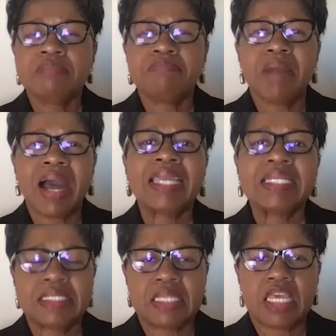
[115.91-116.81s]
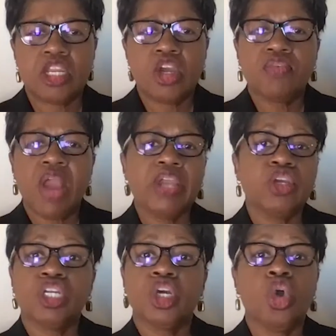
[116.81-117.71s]
mindset for how
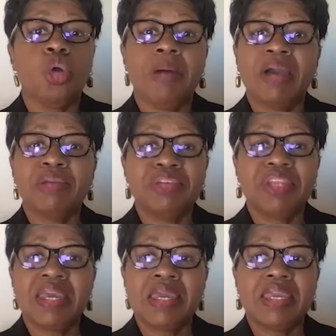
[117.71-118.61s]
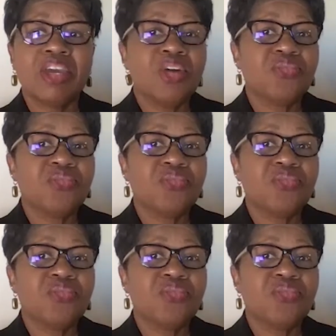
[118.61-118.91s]
you're going to go about your day,